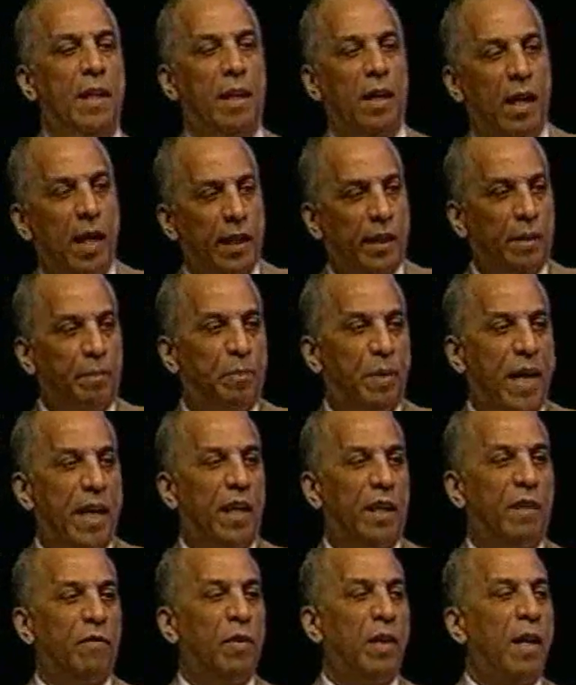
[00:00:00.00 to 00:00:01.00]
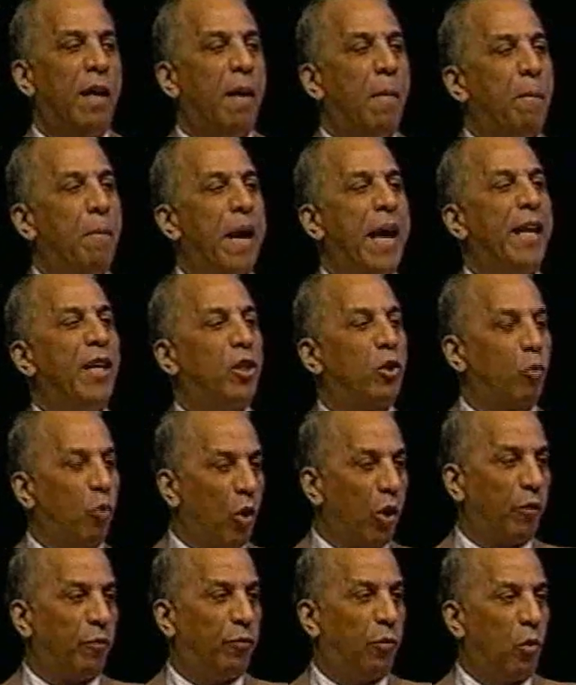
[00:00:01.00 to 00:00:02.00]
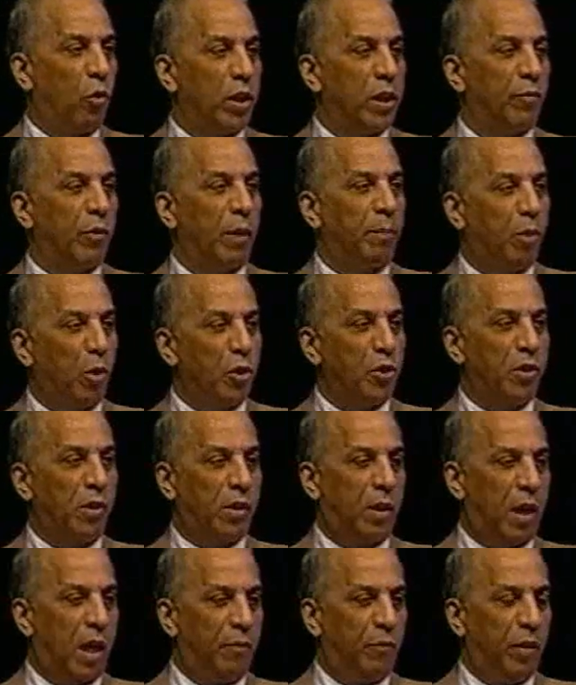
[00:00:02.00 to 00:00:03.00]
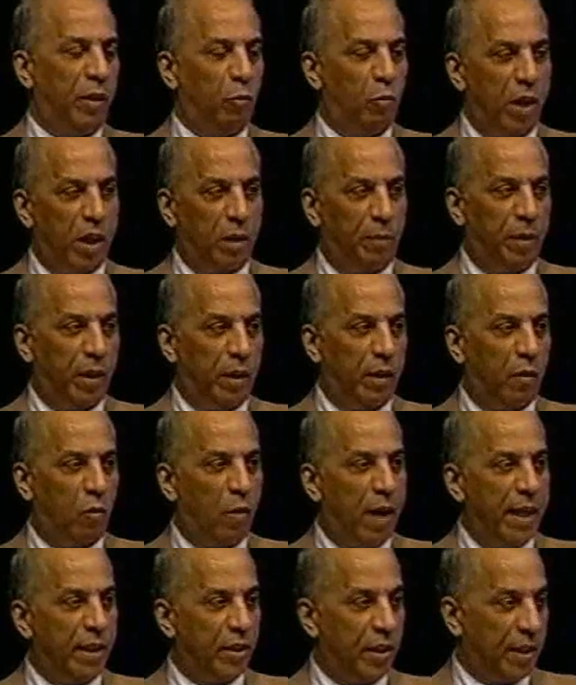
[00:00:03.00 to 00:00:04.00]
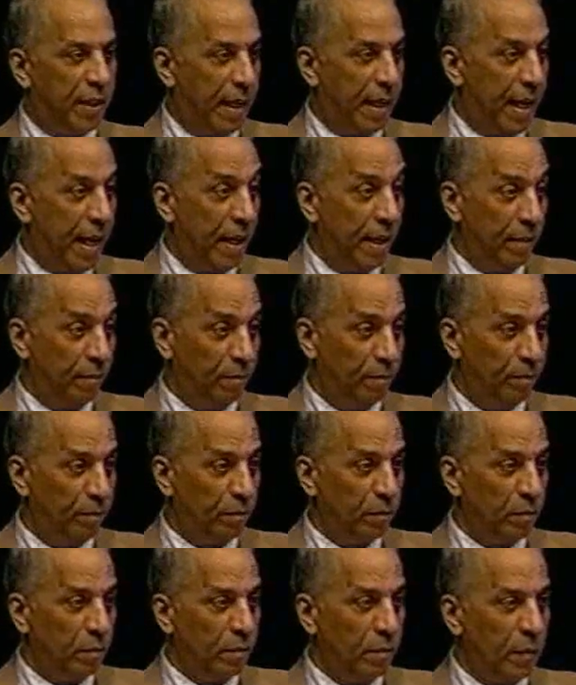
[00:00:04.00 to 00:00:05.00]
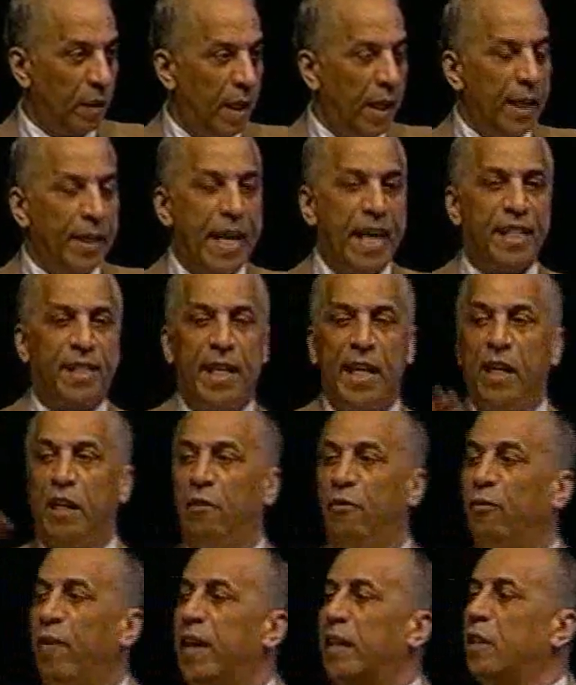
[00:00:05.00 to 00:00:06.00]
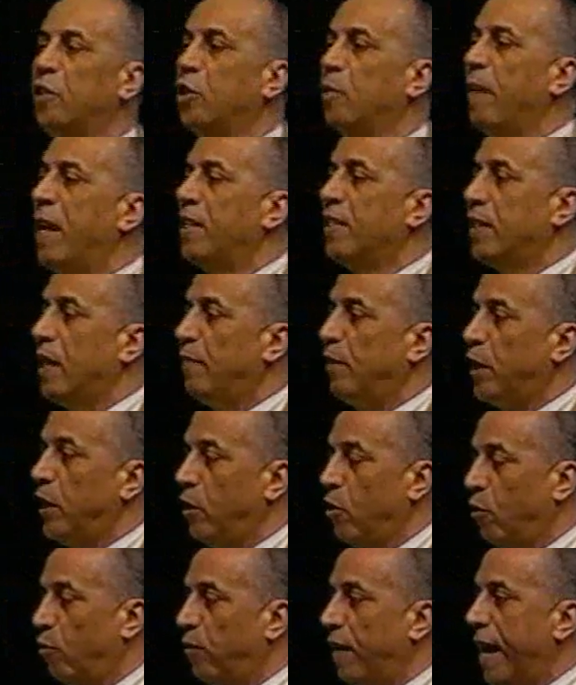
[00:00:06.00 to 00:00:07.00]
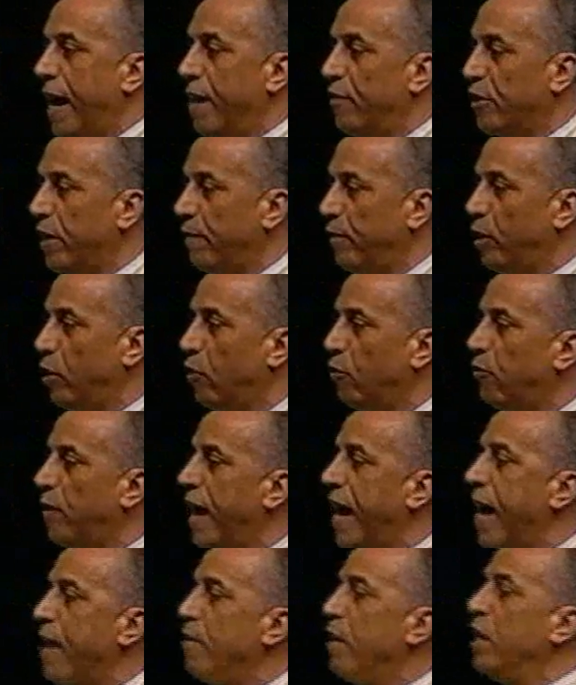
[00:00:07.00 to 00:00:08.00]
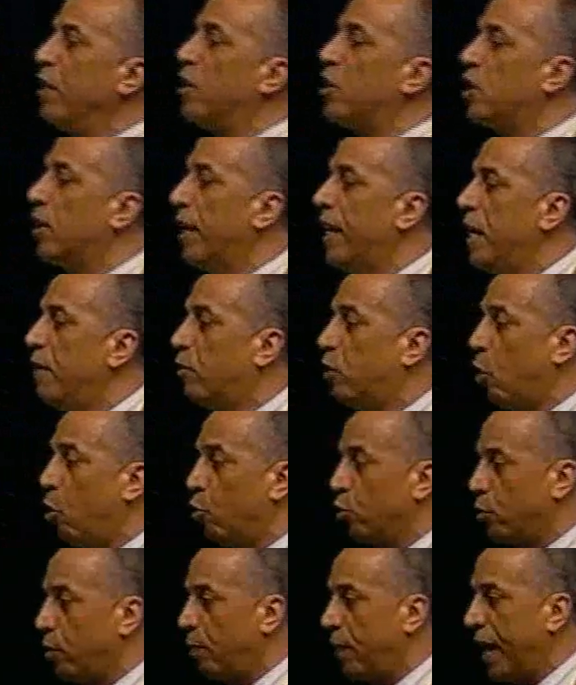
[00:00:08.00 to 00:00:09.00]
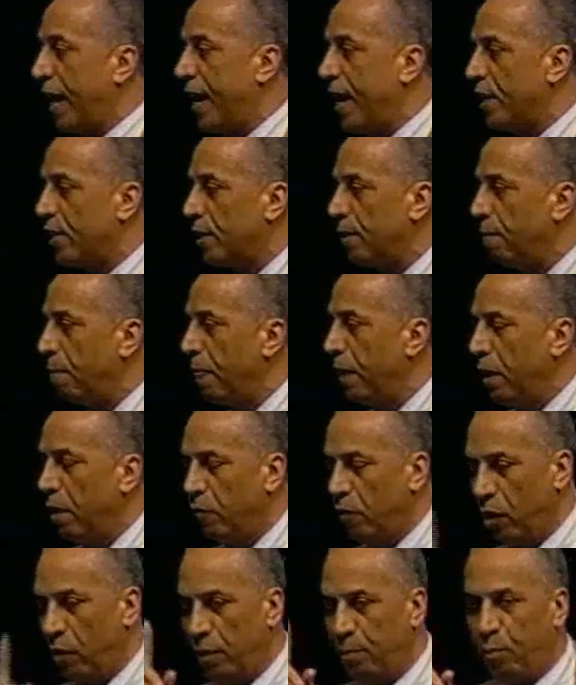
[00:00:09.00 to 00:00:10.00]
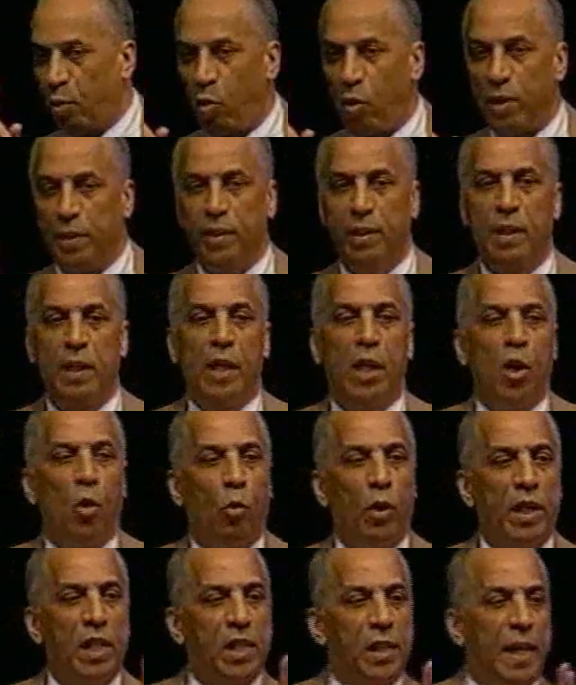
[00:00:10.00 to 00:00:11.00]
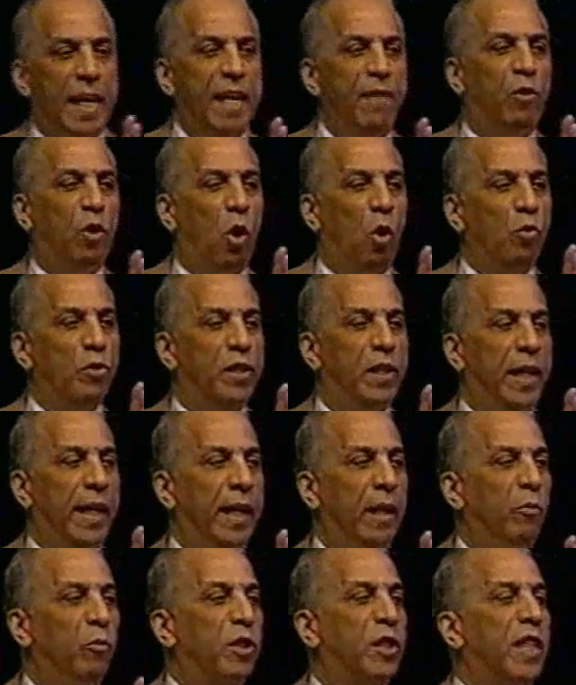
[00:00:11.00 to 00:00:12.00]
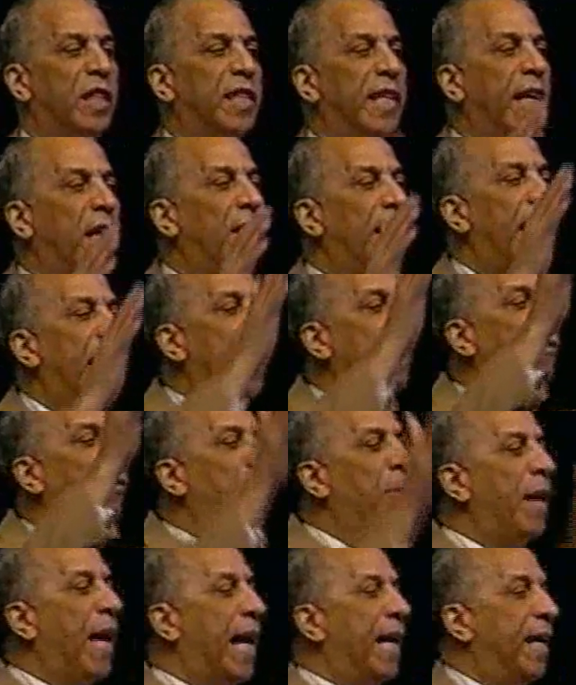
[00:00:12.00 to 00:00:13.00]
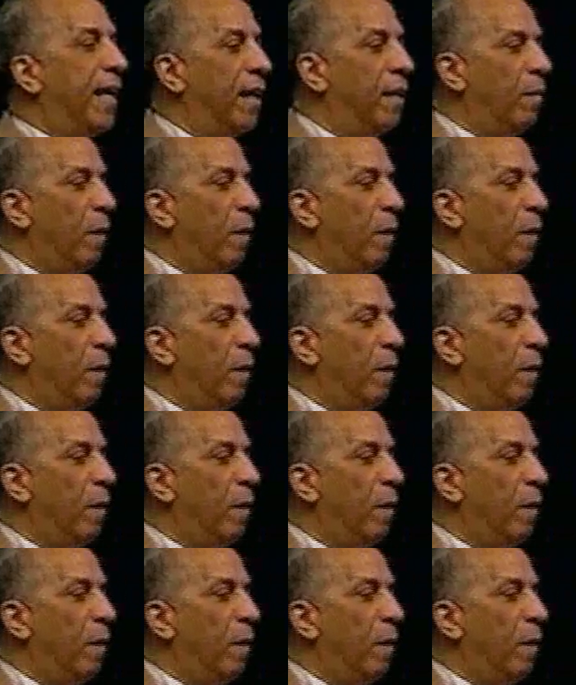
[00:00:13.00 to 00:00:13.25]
non-competitive, managed workforce for the personal comfort and wealth building of white society. That stayed in effect until about 1705. 1705, the slave codes were passed. Very important. What the slave codes did was to tell everybody,